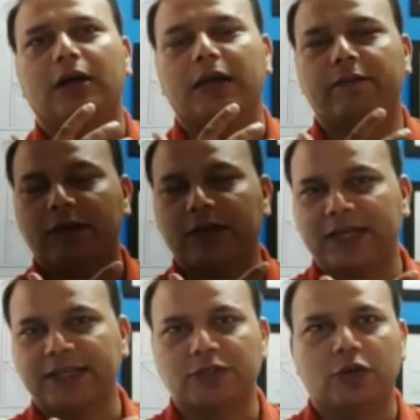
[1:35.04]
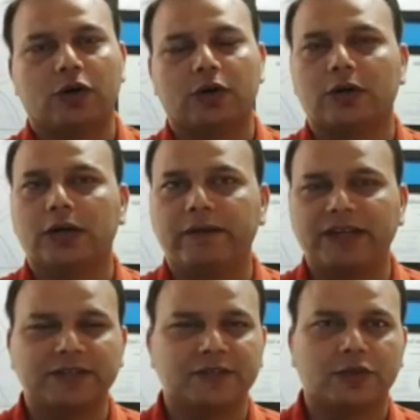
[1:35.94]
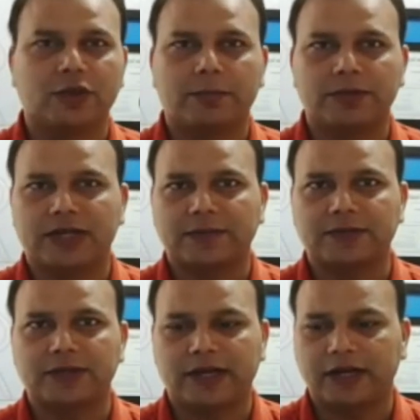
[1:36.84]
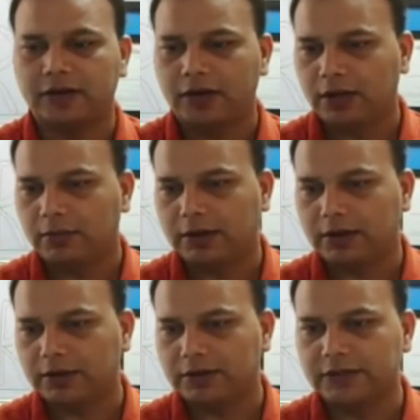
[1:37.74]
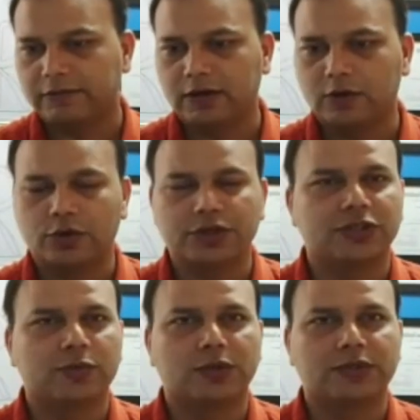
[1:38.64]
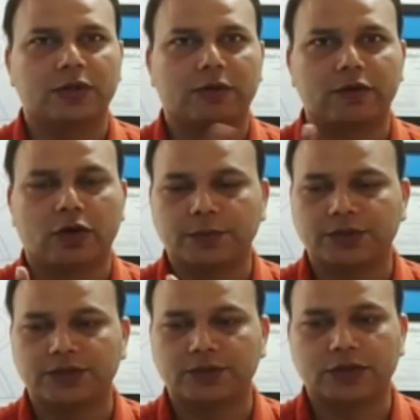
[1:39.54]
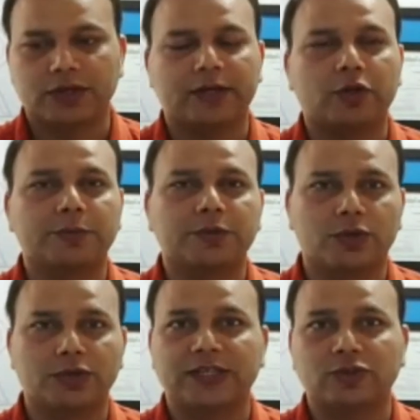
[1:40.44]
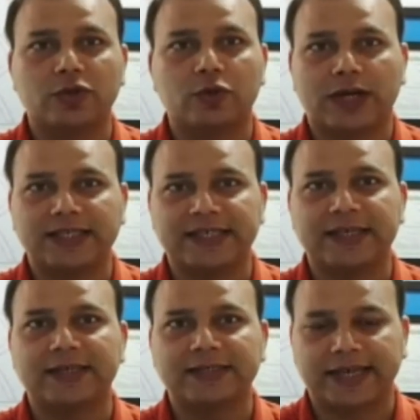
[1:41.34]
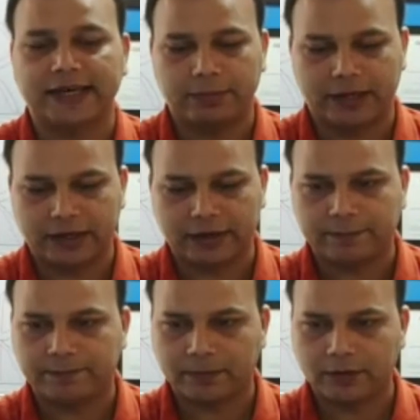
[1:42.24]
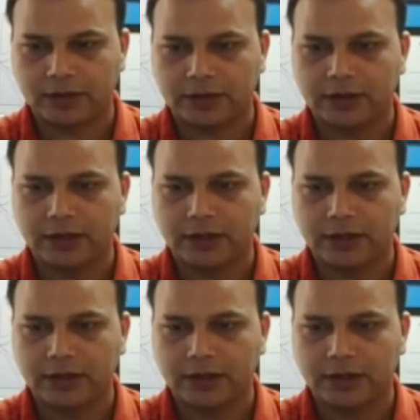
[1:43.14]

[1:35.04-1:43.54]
if in case your levators or your upper traps are tight, but cervical rotation was none of the options. So the correct option was actually thoracic side bending. All right.